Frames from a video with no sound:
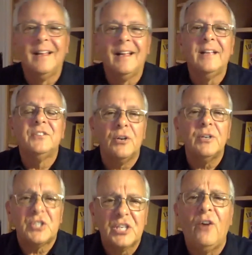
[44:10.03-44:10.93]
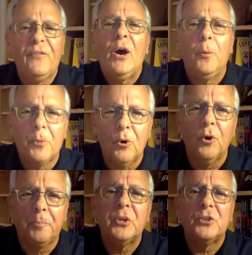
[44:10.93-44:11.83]
Is there a self-help
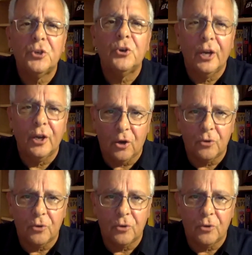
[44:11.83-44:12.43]
group that you can go to?